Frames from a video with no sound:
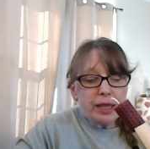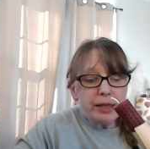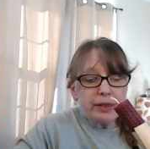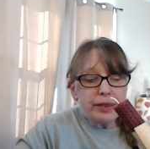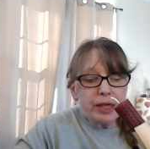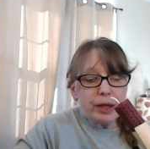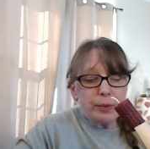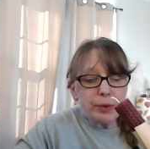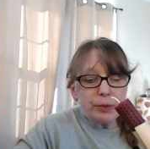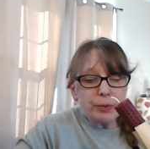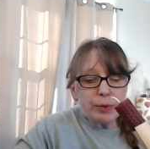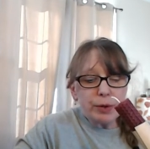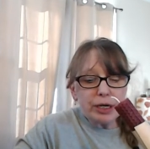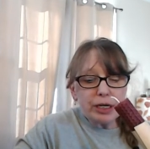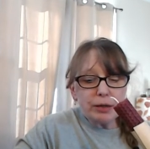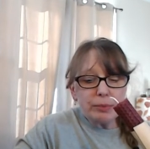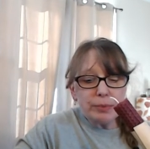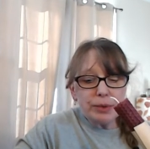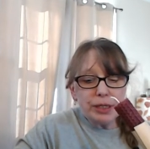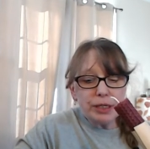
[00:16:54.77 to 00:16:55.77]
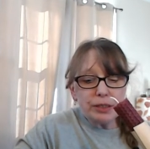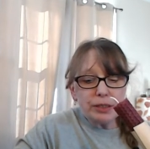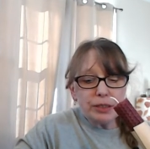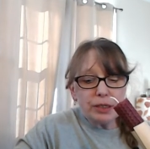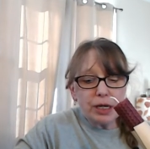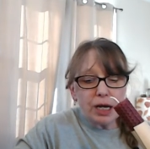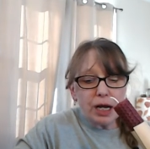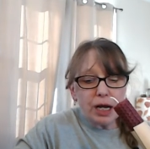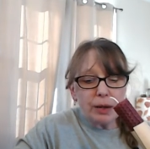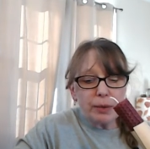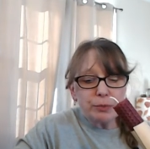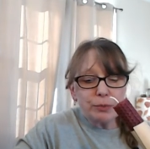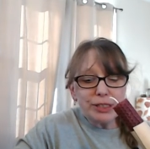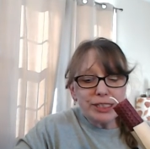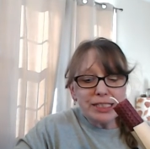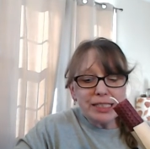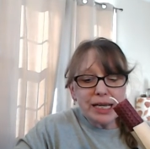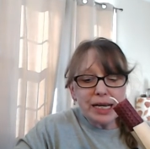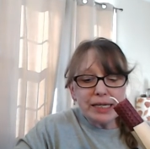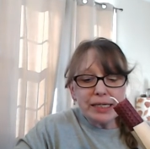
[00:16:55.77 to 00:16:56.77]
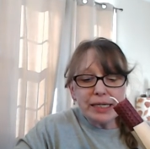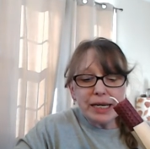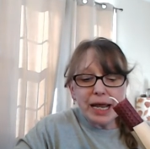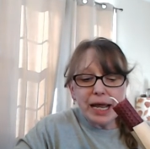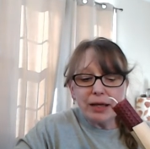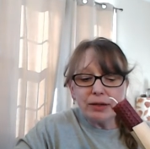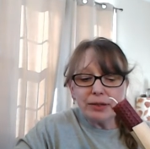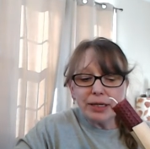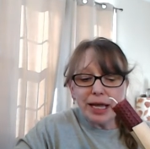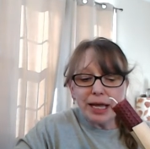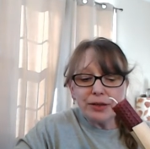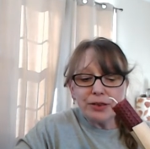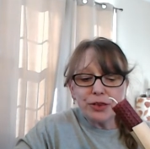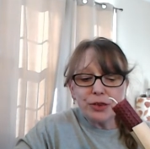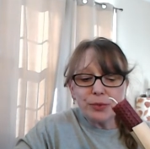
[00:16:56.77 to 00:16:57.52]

that we recommend um, reciting out loud